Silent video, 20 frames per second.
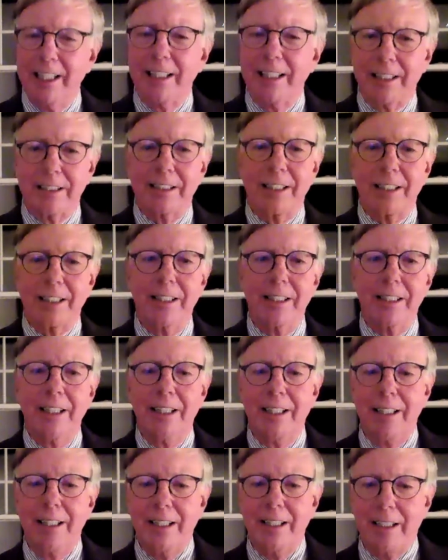I'll say
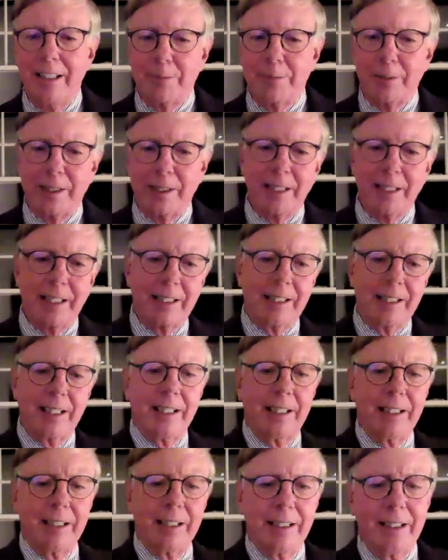it's been like
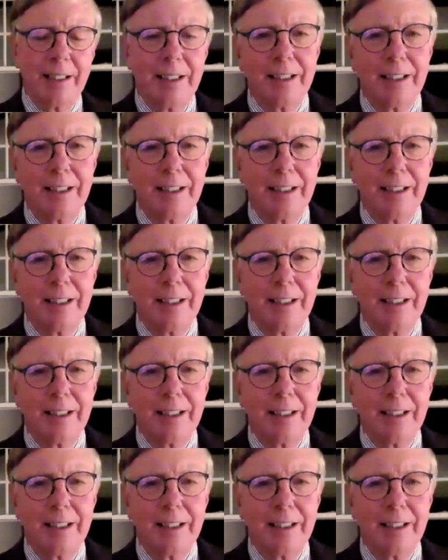a